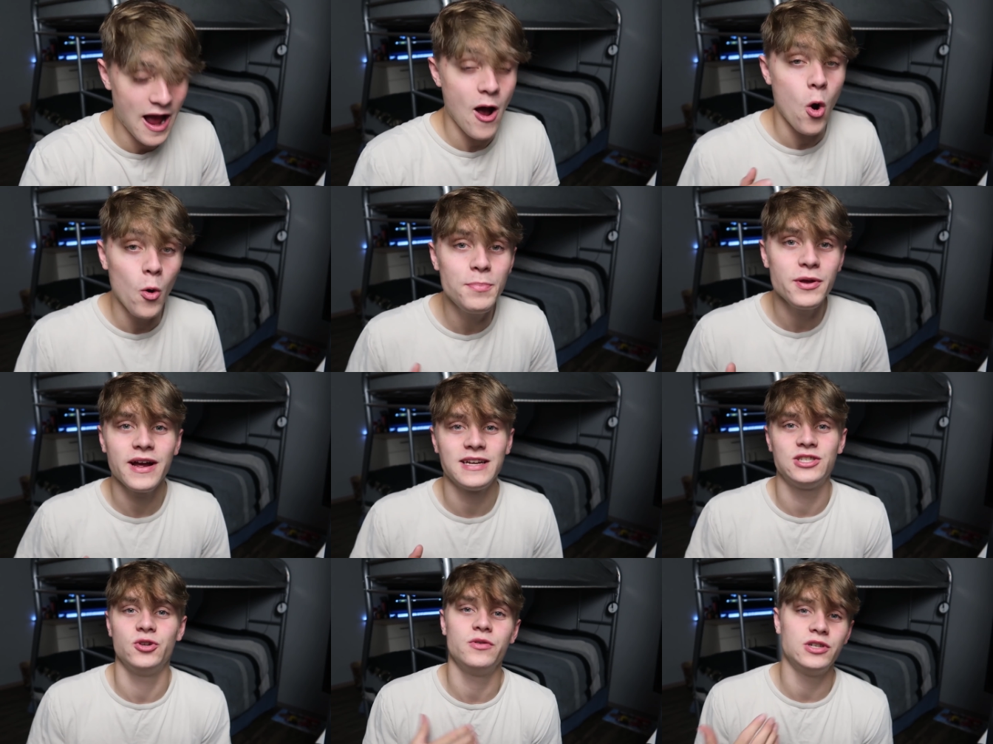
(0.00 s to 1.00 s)
I hope you
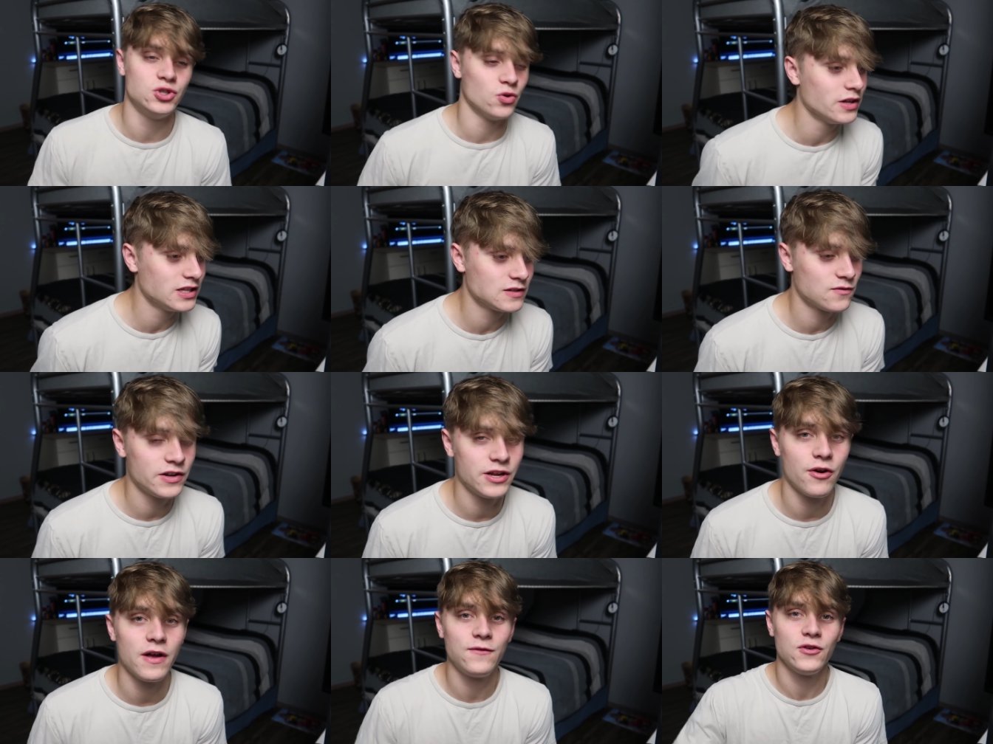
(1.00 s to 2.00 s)
guys do enjoy this
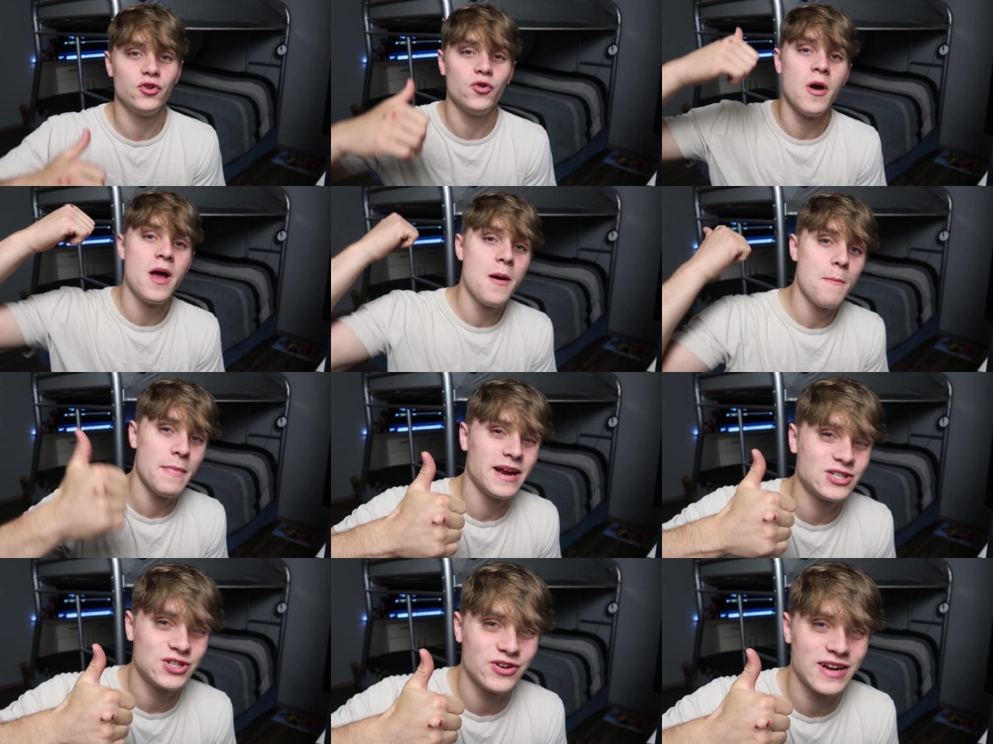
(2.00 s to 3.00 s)
video. If you do,
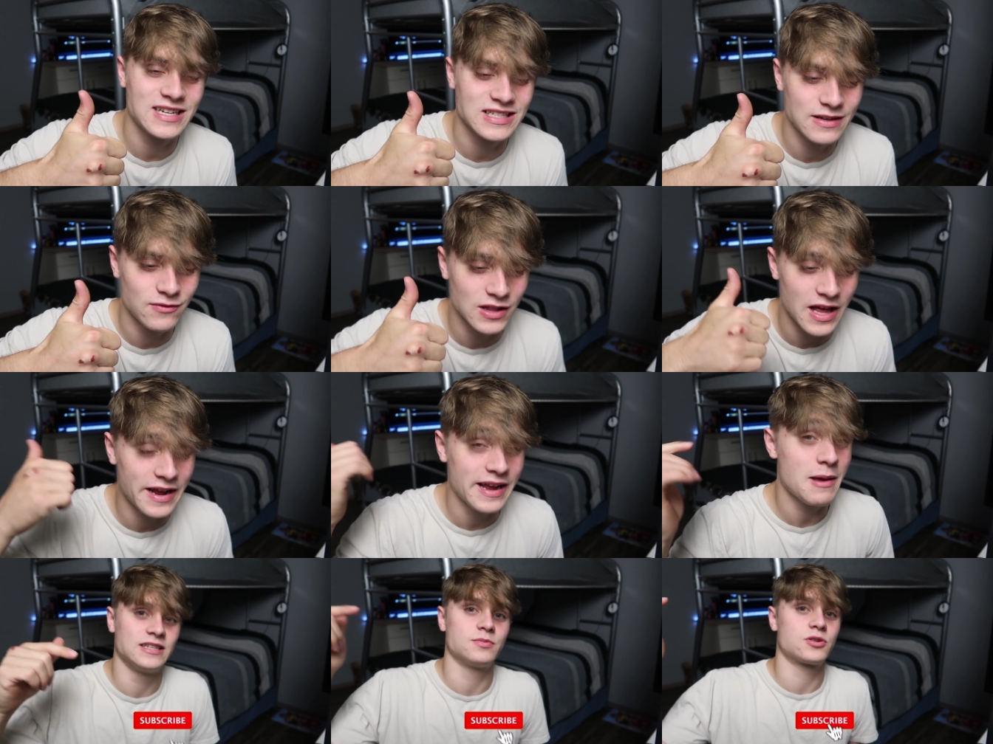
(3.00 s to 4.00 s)
make sure you guys leave a like
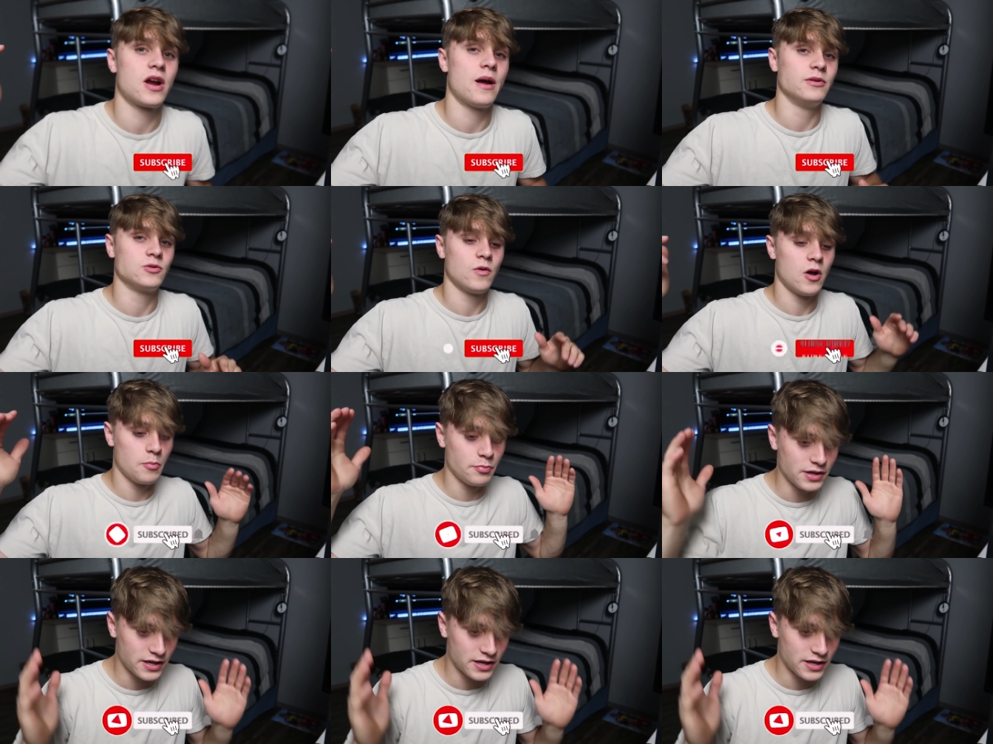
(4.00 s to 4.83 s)
and subscribe as well